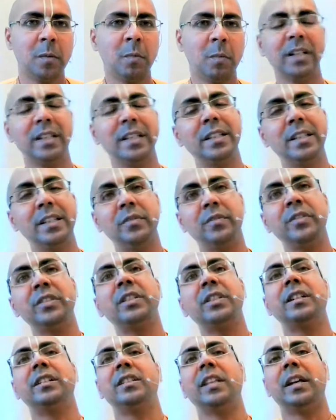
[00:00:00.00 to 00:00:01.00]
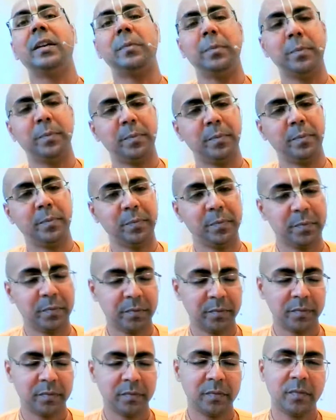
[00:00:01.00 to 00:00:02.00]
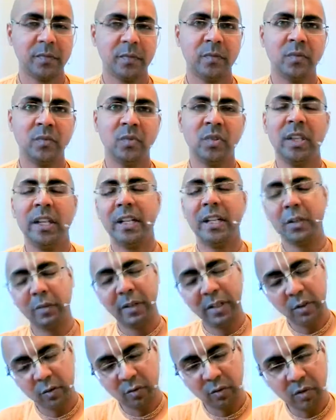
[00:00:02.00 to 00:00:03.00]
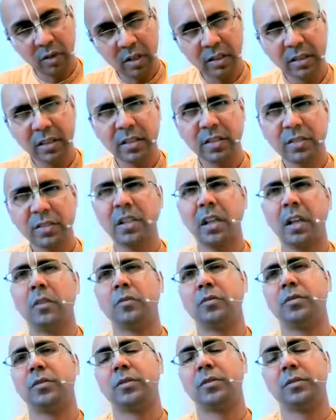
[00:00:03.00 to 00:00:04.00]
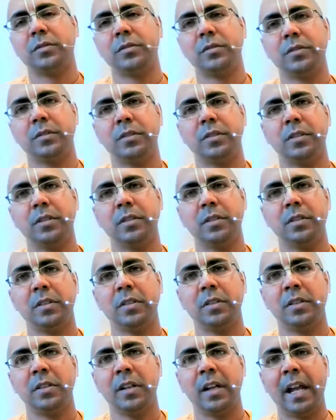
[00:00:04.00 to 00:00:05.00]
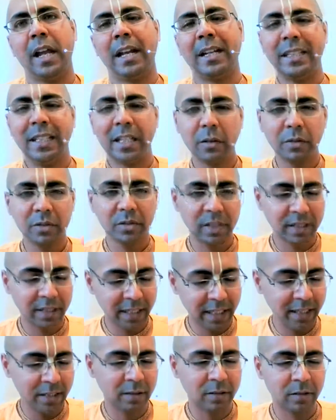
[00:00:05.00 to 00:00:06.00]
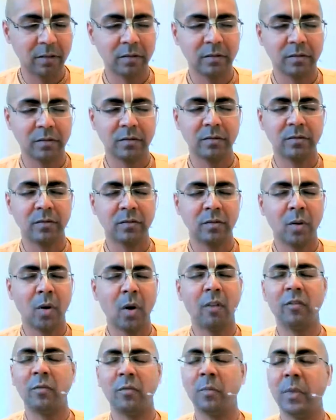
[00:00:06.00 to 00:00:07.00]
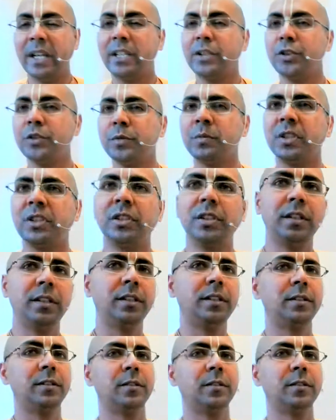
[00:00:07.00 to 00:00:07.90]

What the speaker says: but he defeated them. Then he went to further south, and there was a king of Mahishmati.